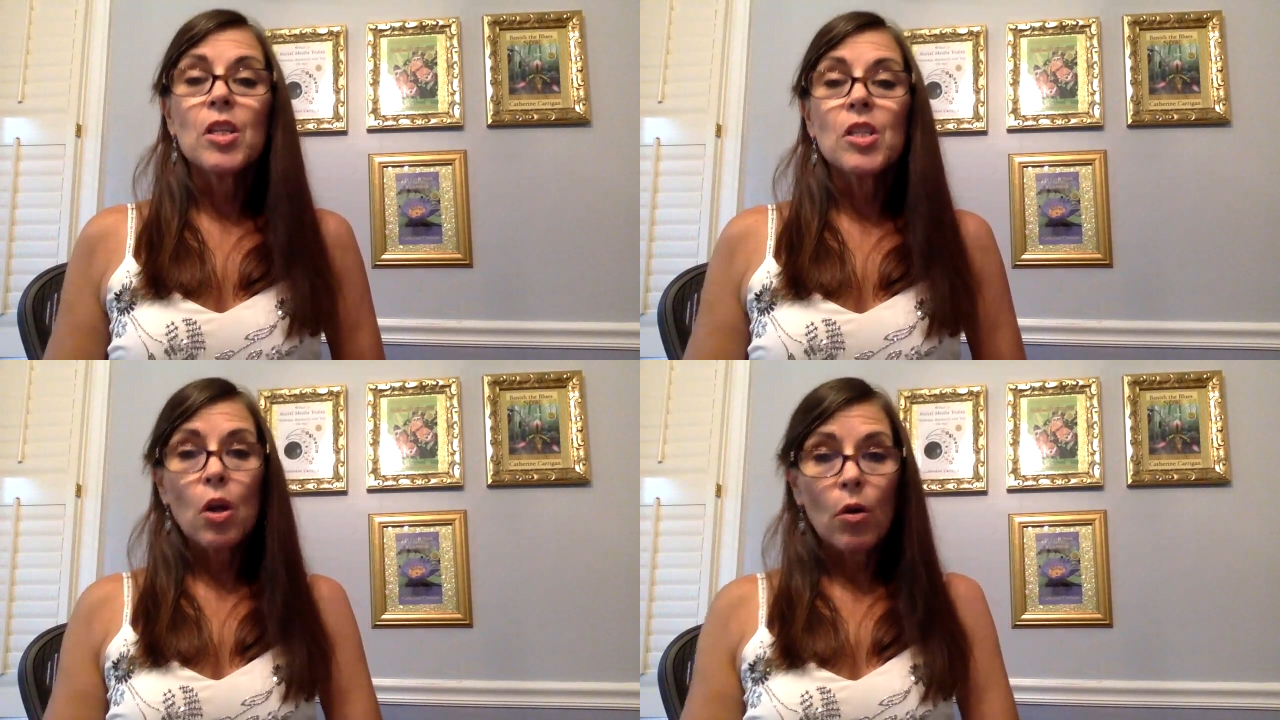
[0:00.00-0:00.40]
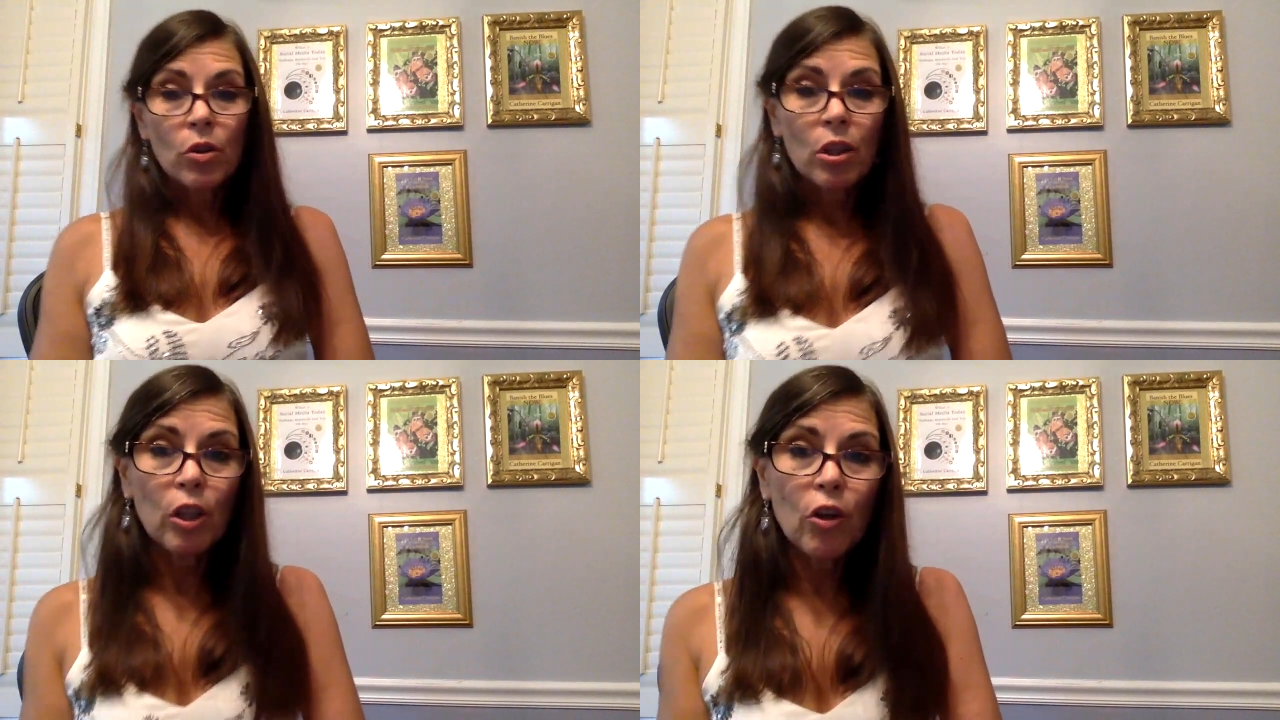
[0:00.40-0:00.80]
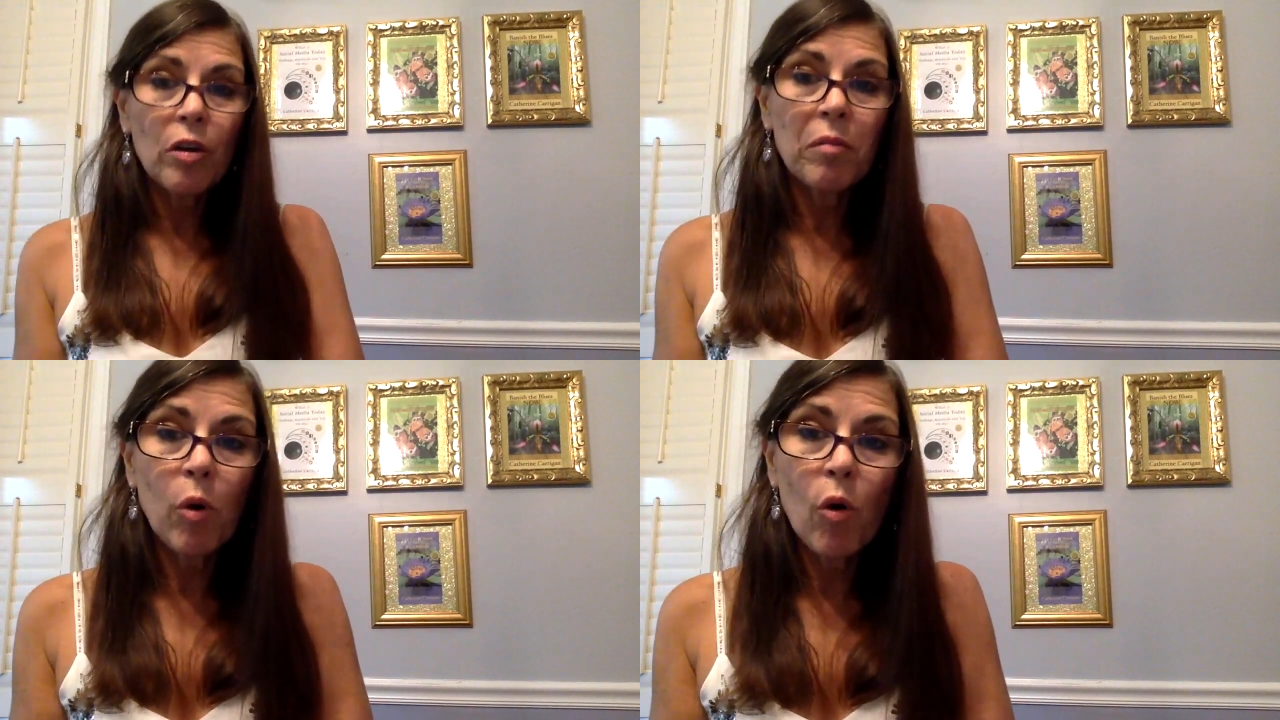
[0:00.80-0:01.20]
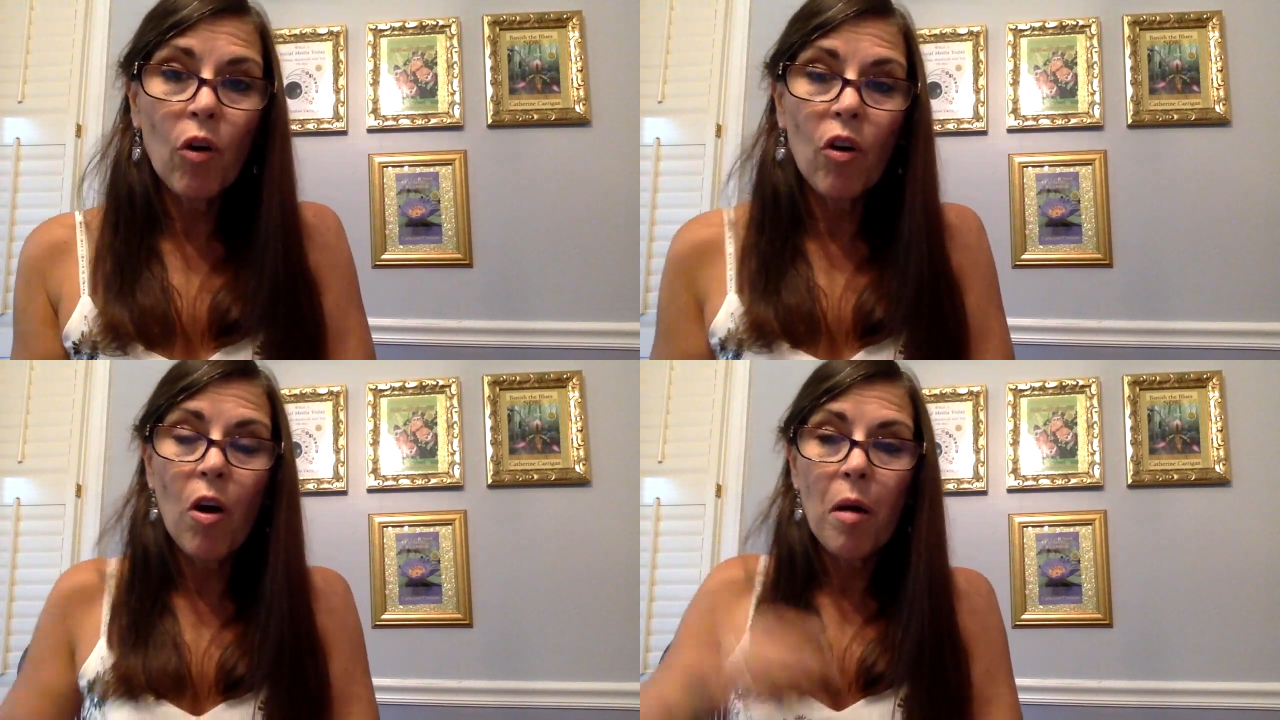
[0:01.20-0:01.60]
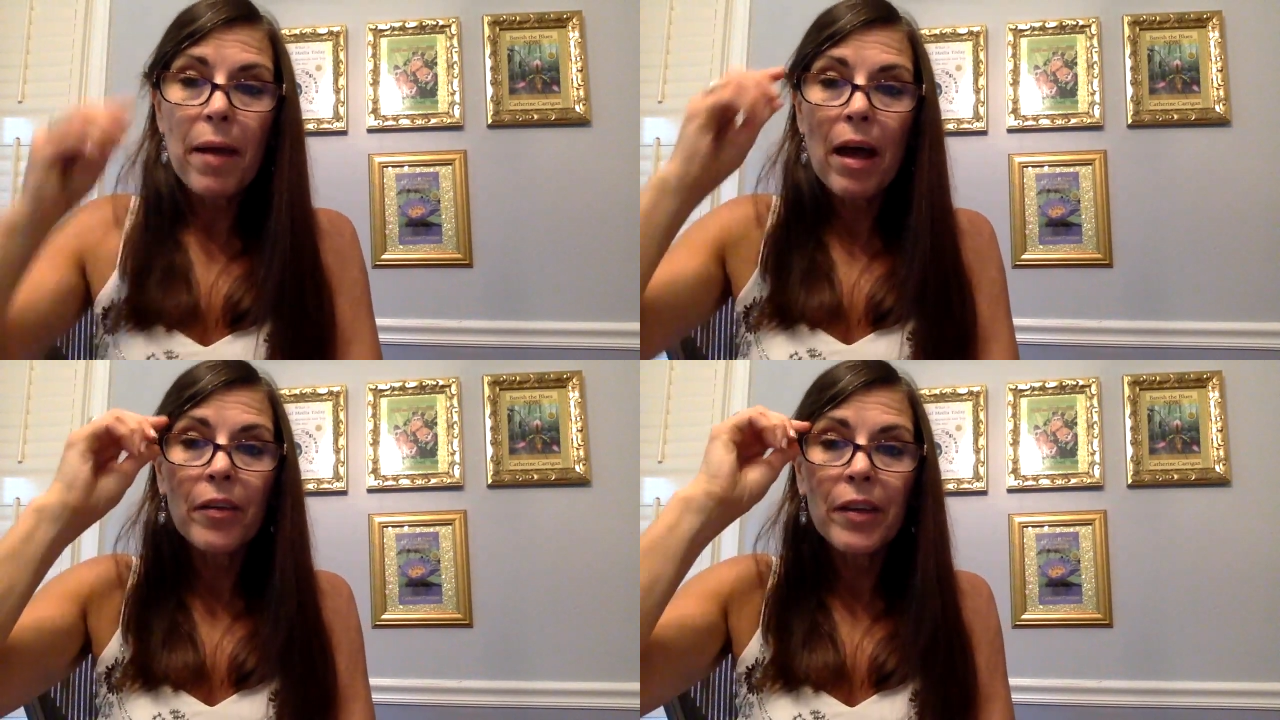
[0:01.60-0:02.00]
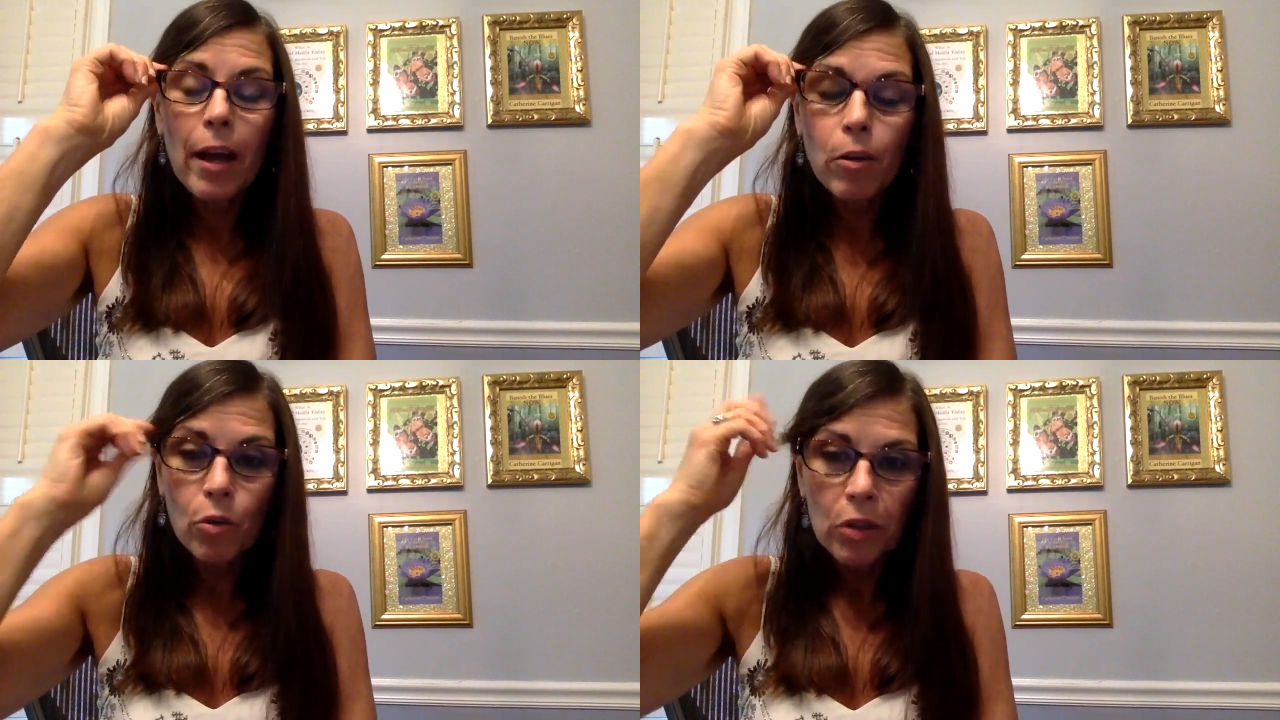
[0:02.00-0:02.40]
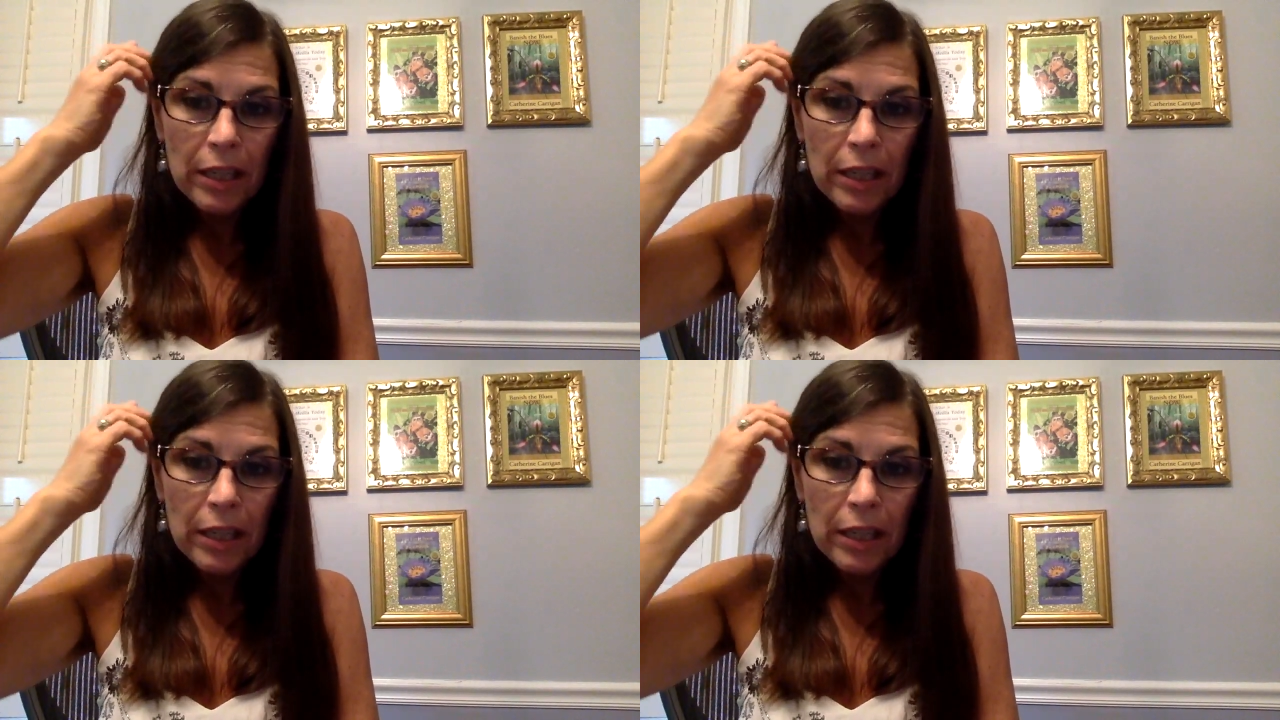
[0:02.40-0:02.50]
So to learn more about natural